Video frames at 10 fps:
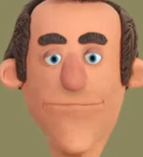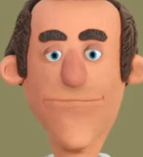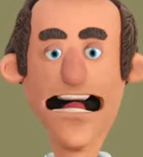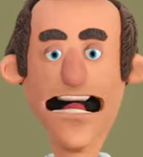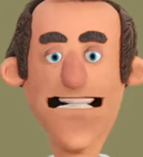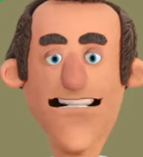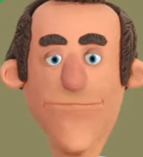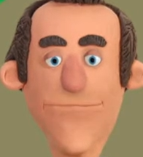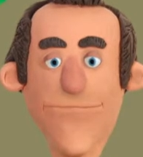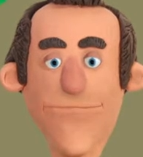
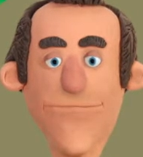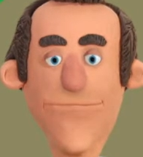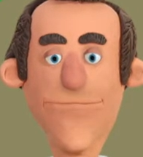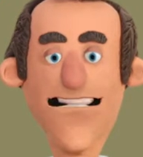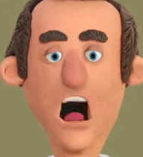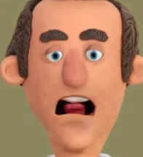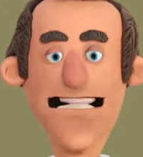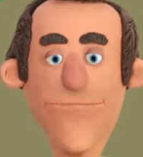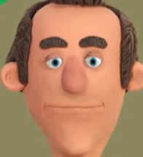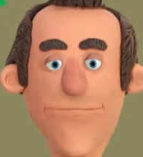face, neck, and
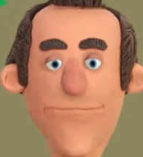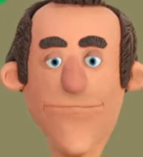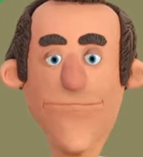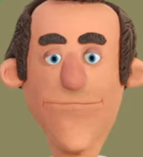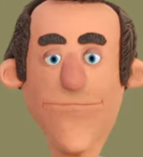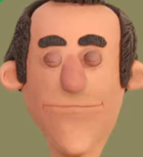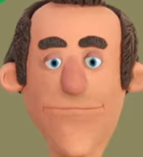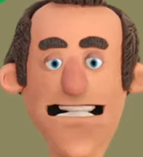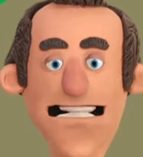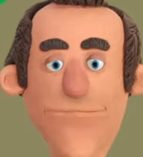shoulder pain, and
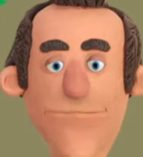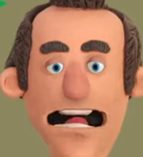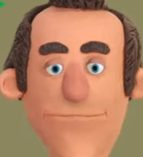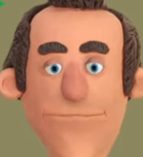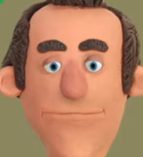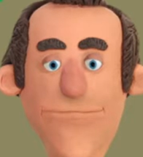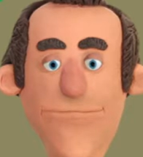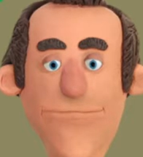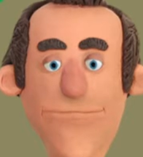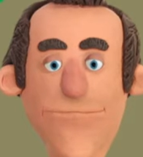understand the
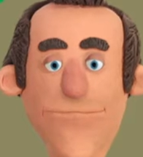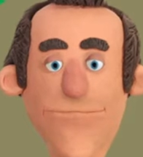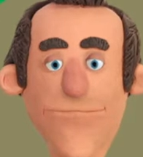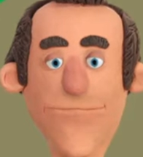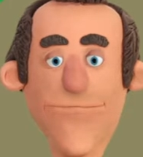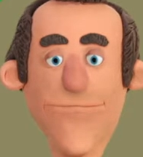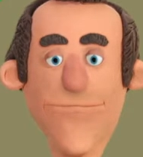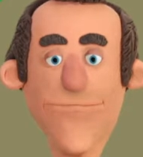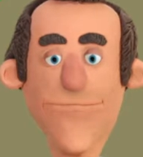interrelationship.